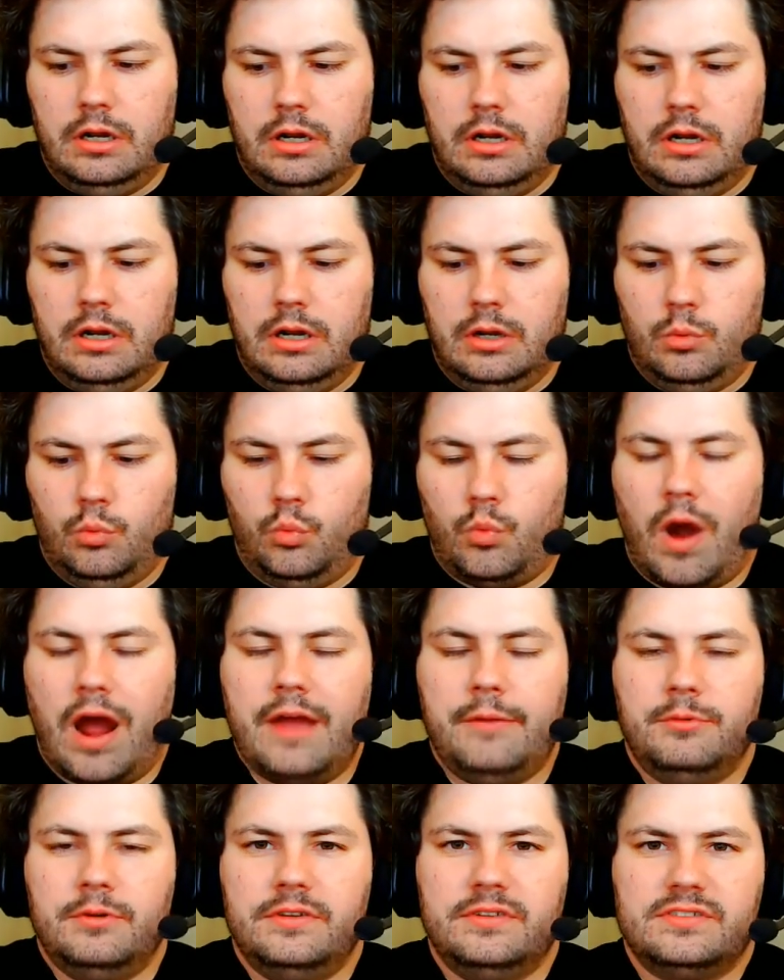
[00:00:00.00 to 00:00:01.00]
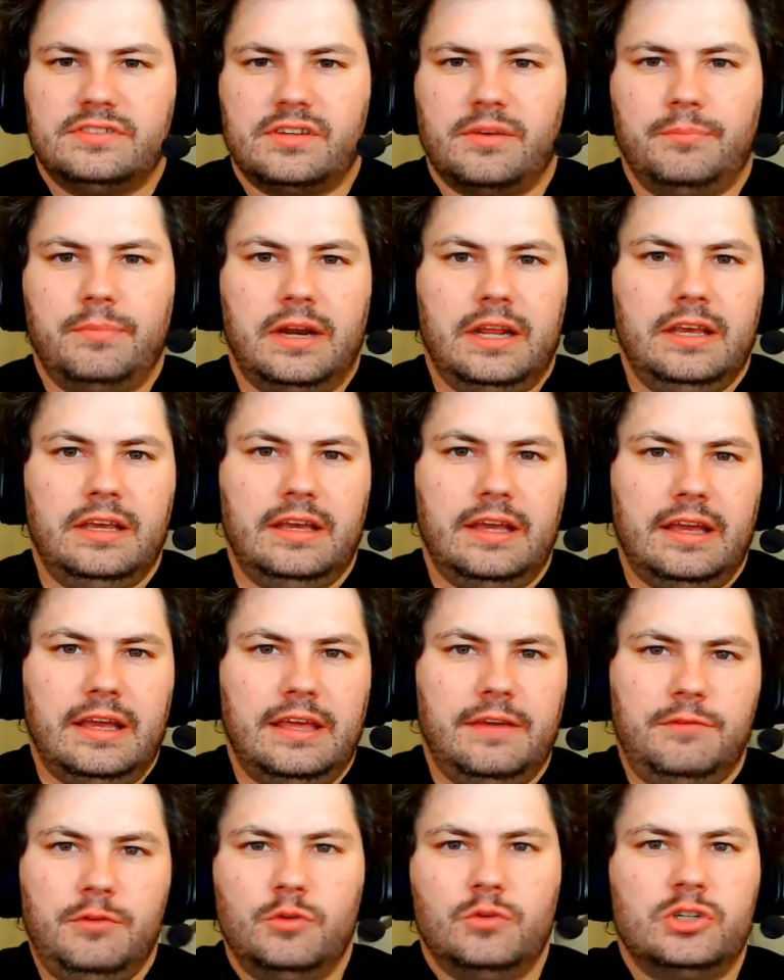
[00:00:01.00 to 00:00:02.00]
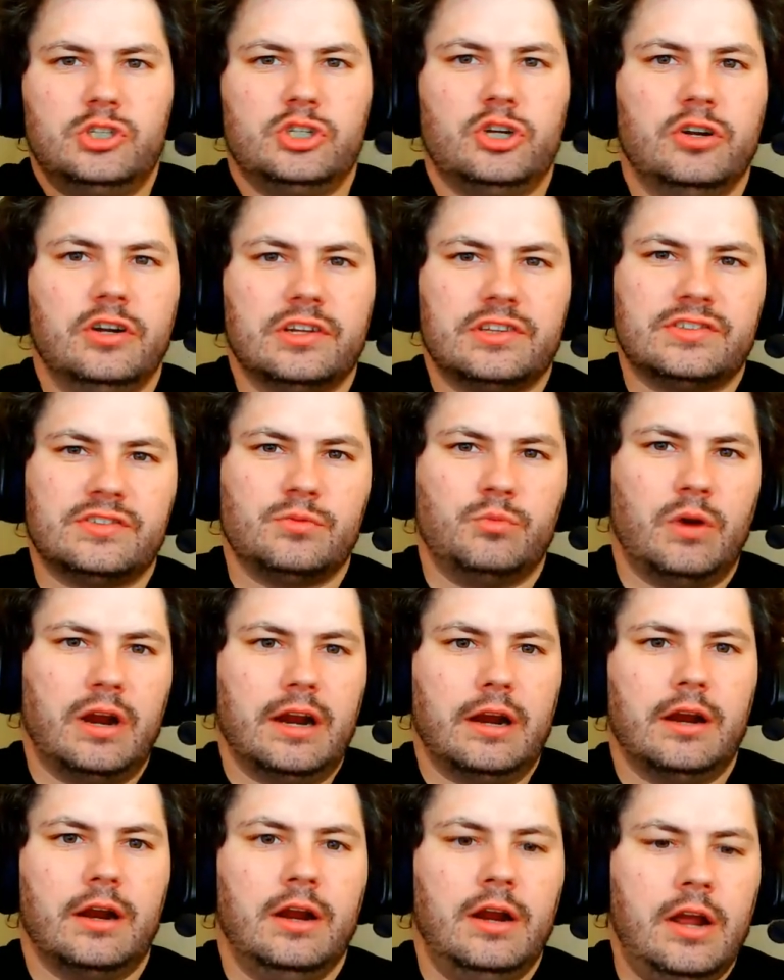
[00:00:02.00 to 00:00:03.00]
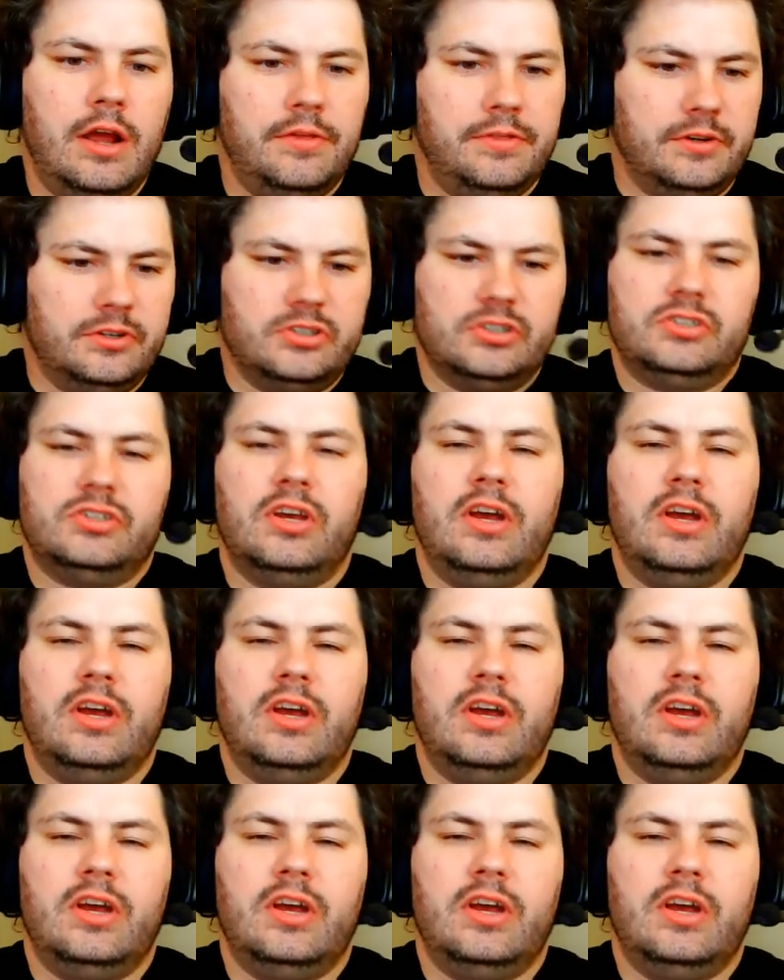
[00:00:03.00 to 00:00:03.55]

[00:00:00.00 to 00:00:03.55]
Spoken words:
why would somebody give you insurance where they're just